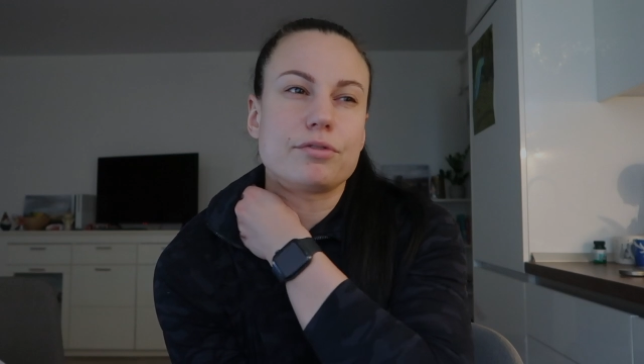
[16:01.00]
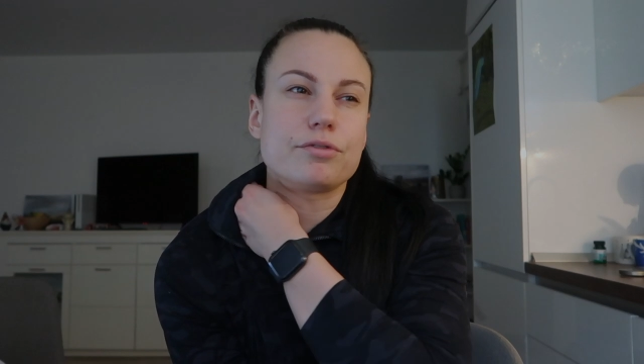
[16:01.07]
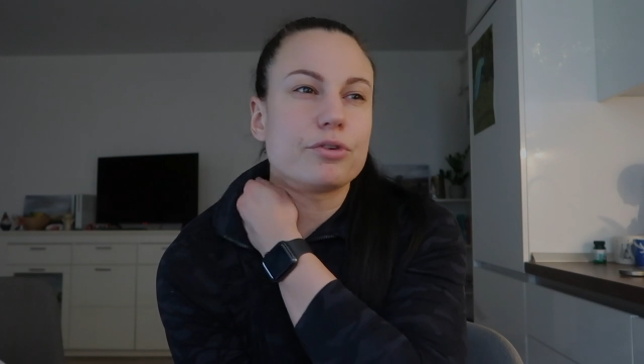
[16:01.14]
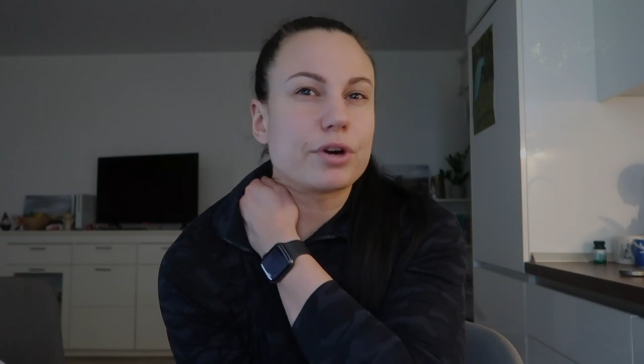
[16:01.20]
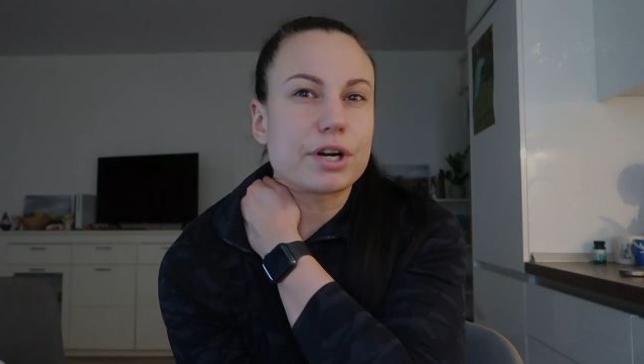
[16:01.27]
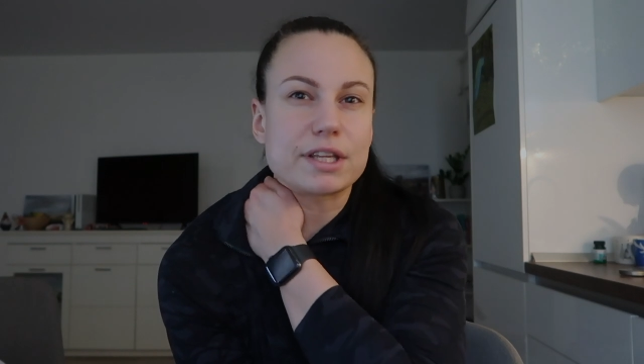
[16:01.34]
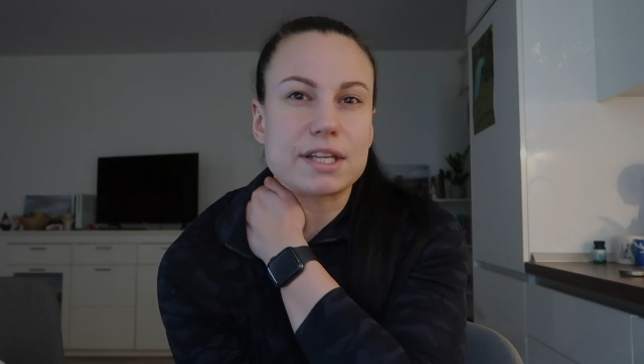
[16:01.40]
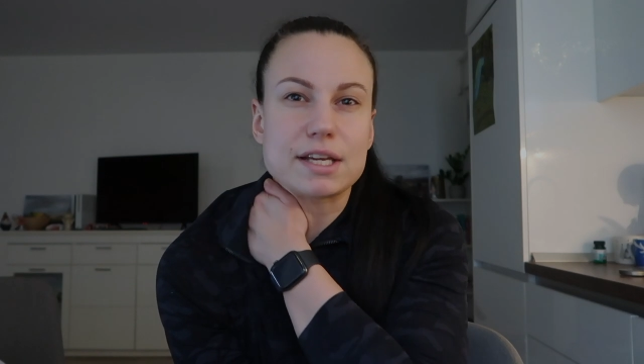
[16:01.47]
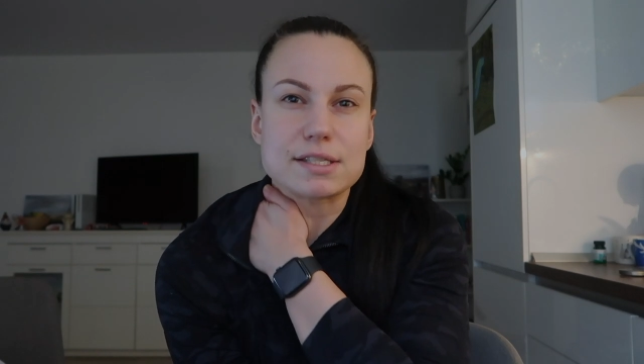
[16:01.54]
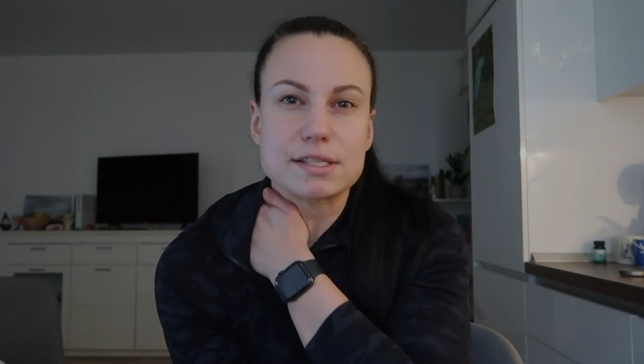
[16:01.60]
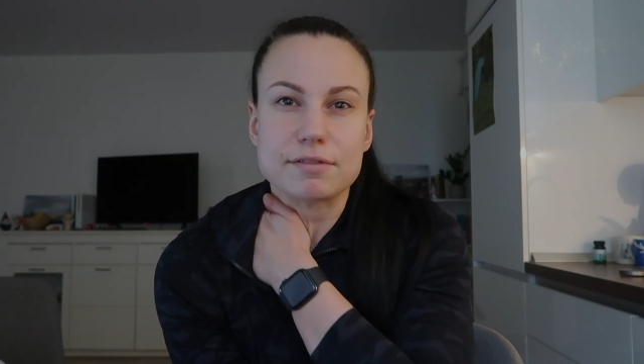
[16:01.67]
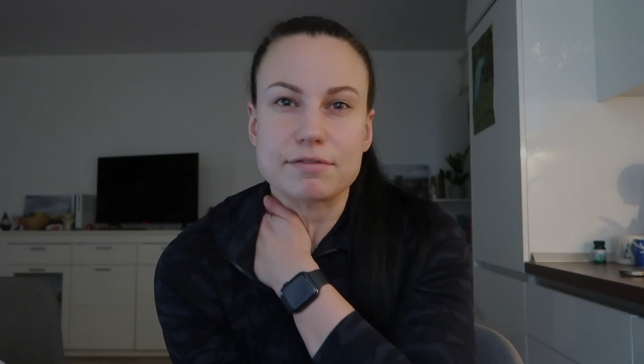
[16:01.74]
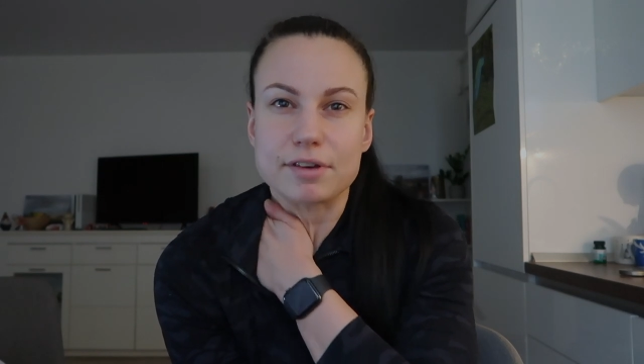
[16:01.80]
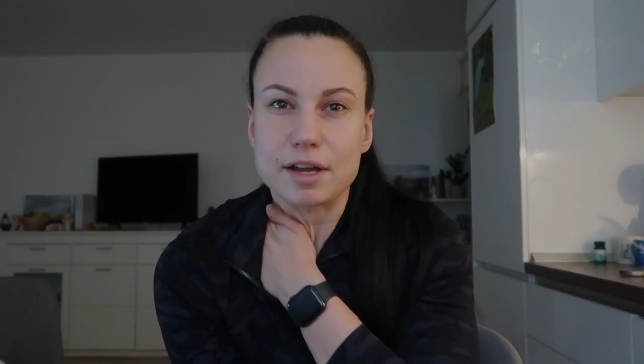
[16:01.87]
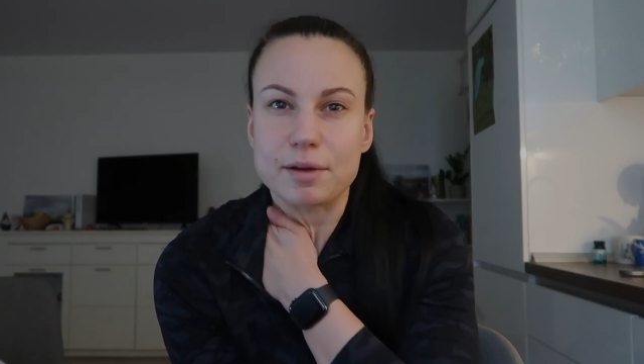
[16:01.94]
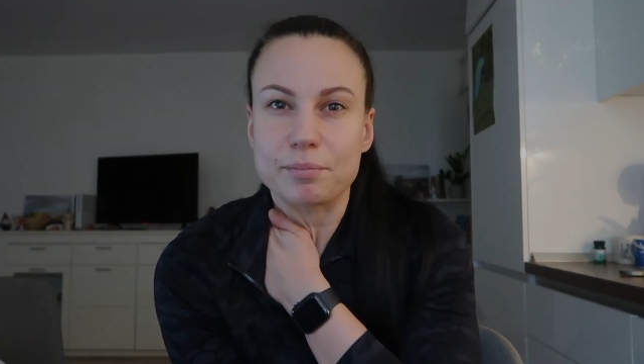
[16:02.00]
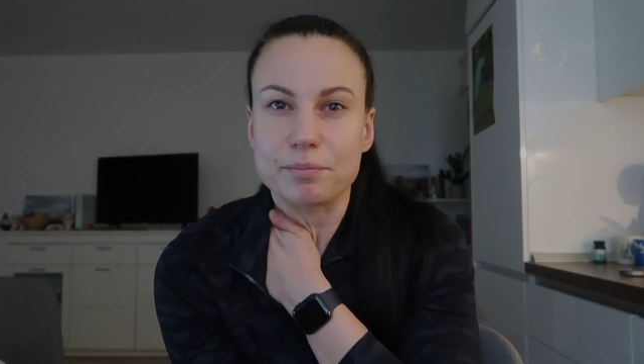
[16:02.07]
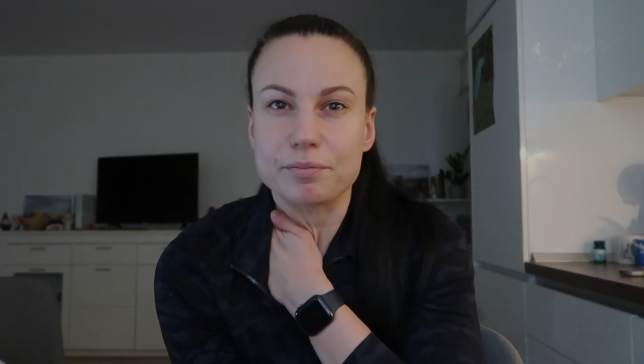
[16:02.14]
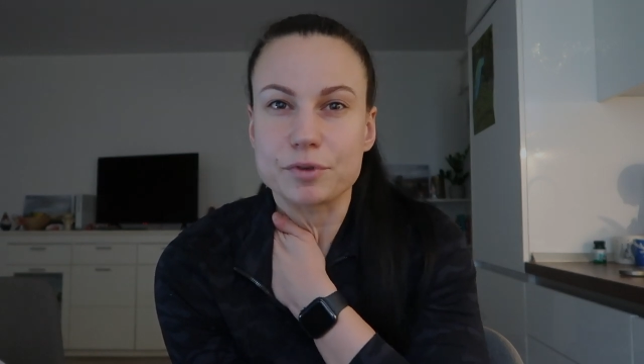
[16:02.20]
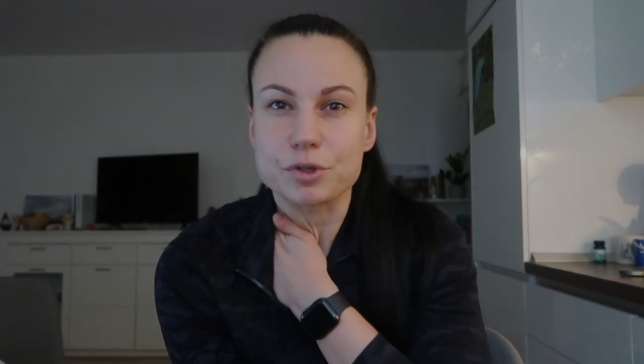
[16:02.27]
4 days, if I'm